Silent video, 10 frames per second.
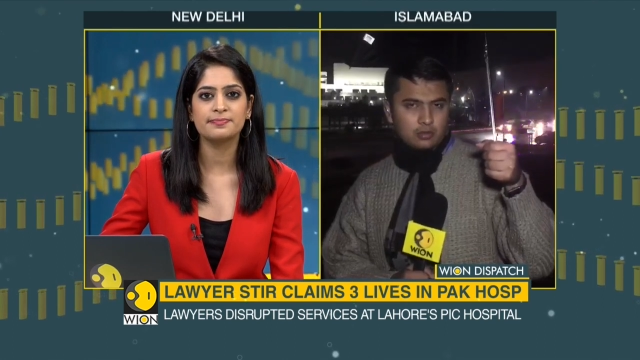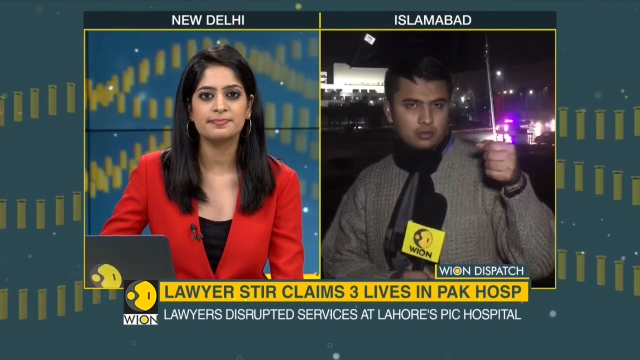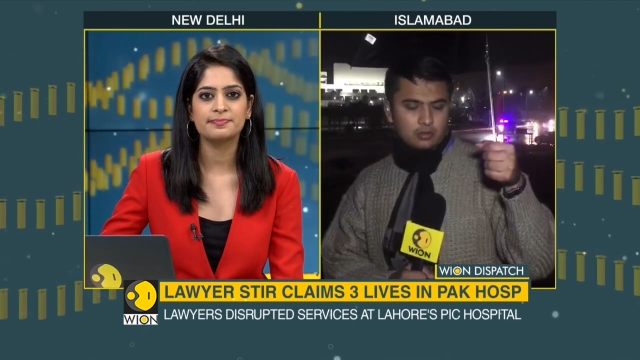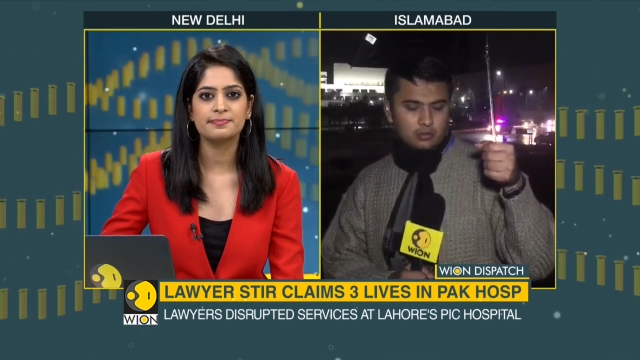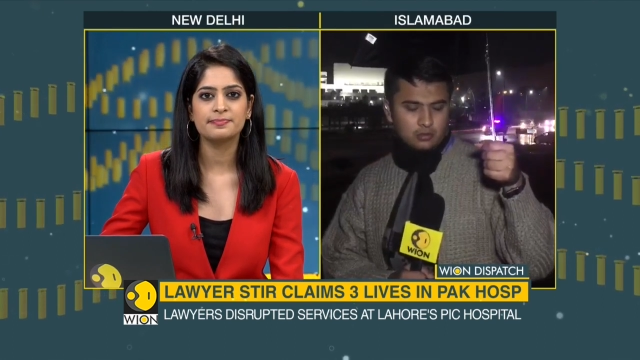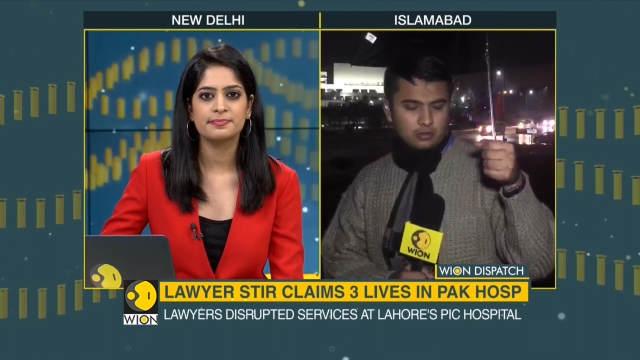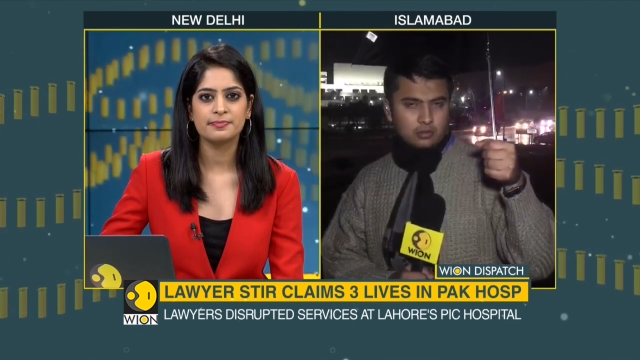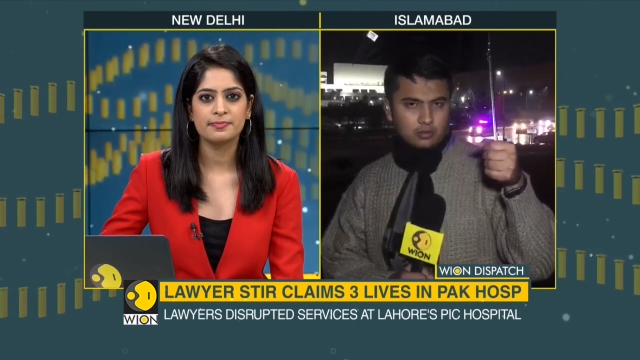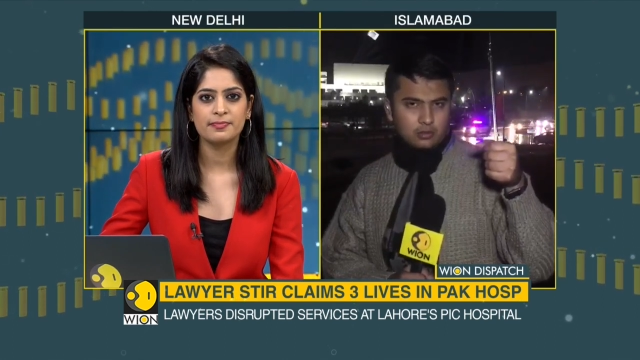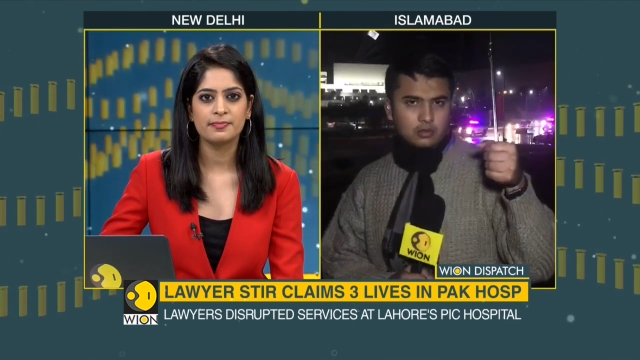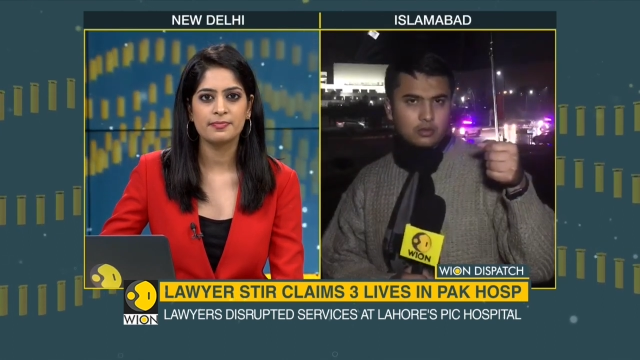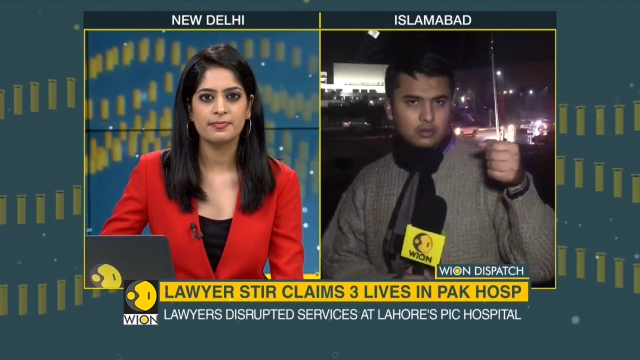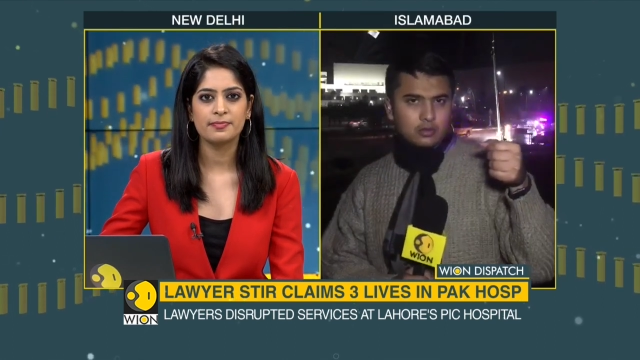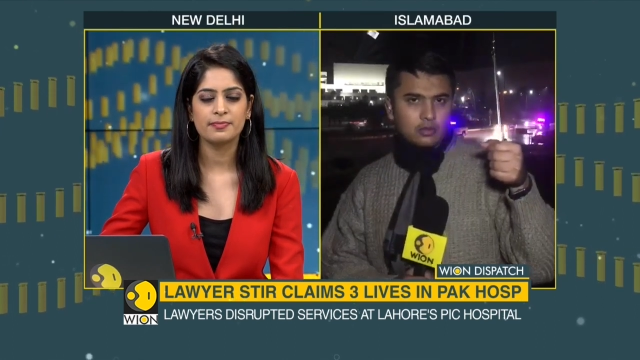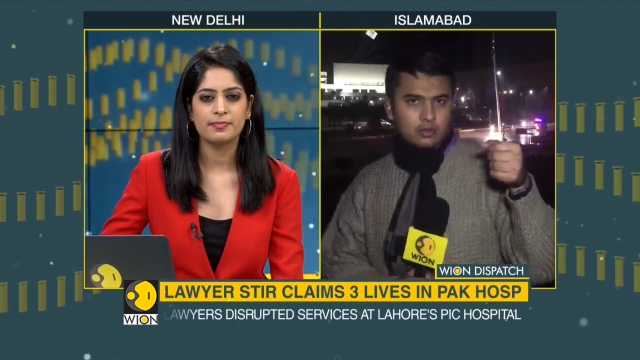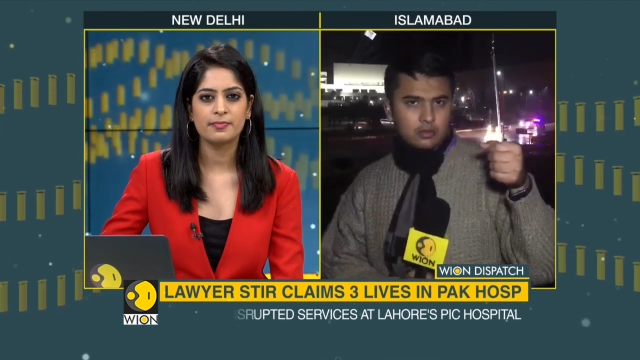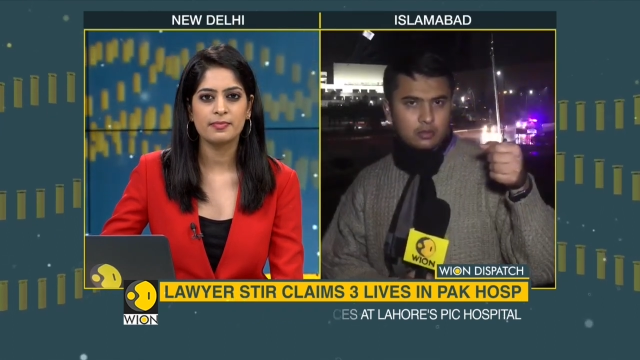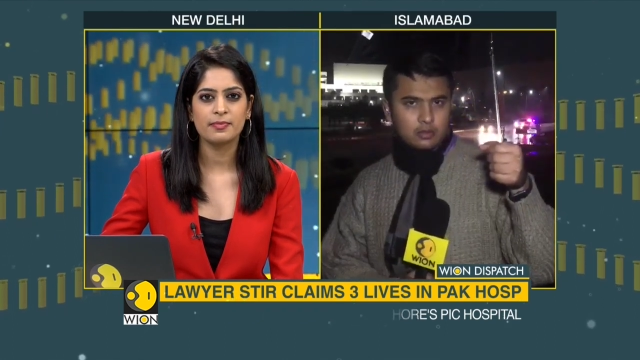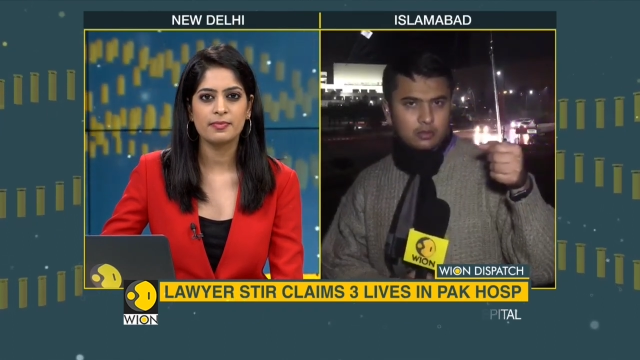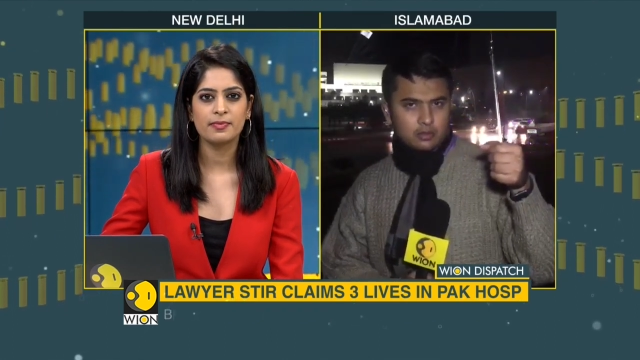
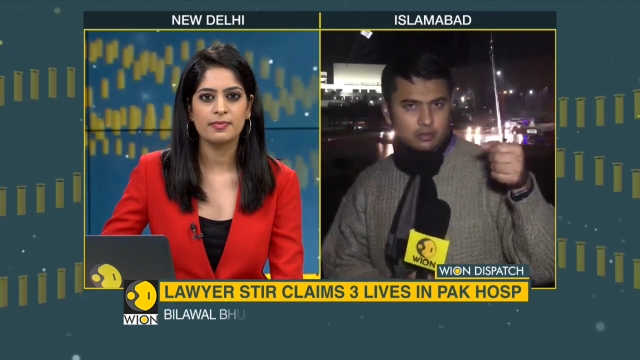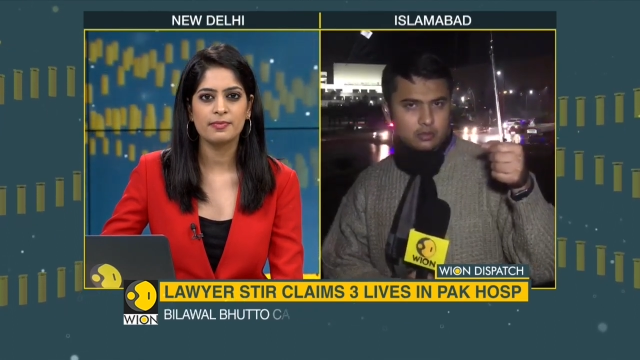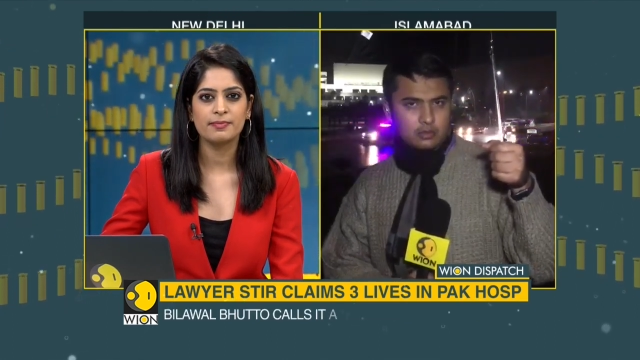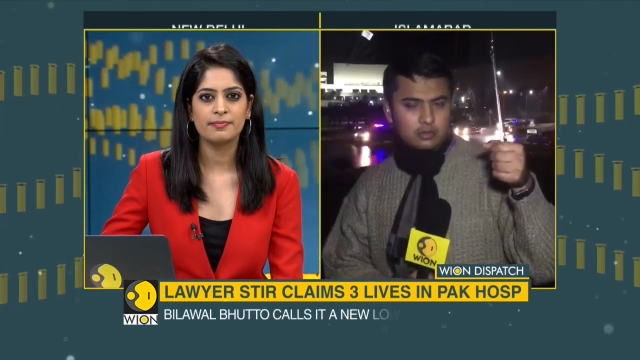No one is speaking in this clip.